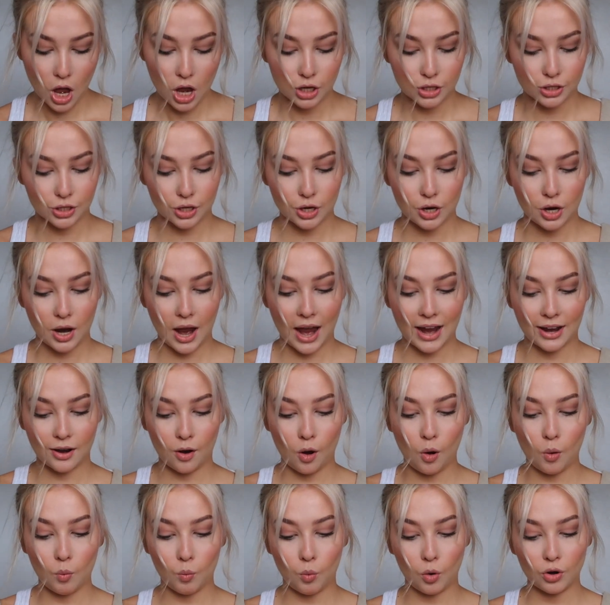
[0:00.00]
So I
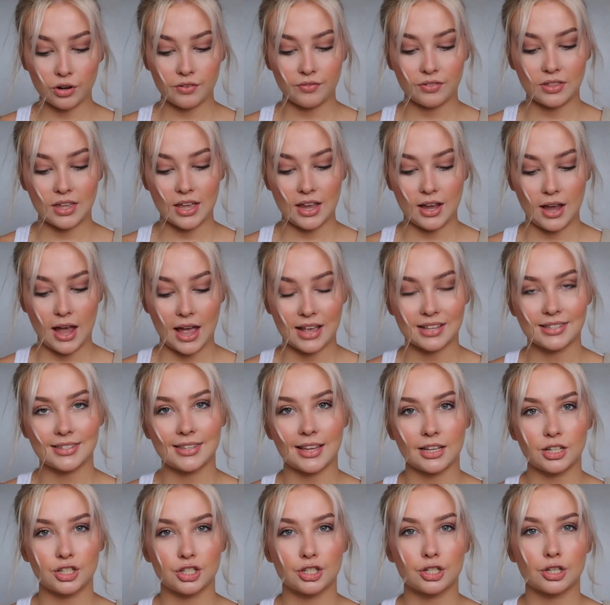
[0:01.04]
got one of the
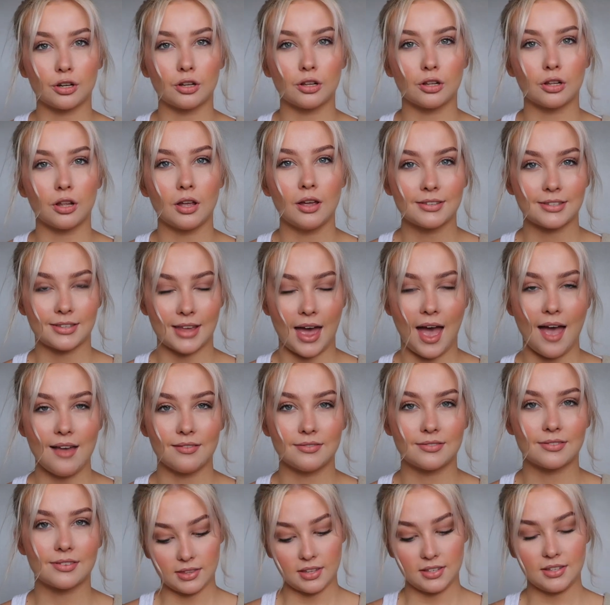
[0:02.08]
Essential
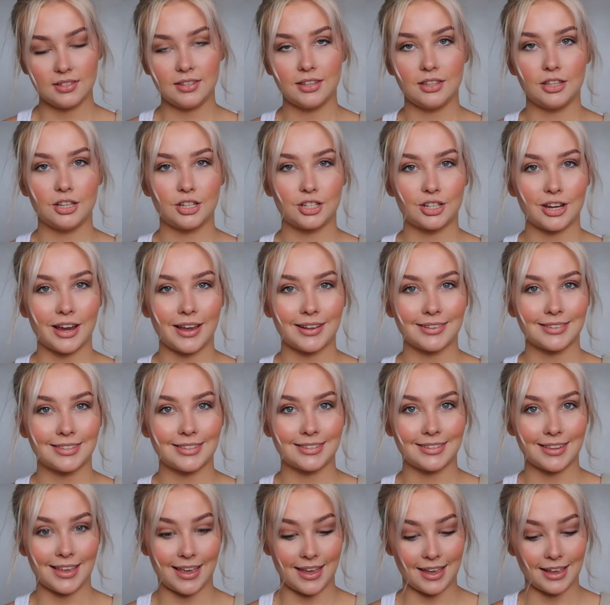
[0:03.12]
sets. This is in the shade
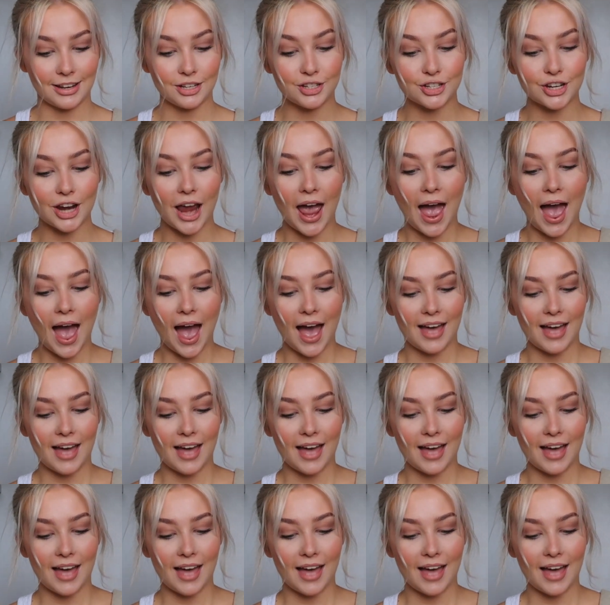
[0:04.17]
Sage.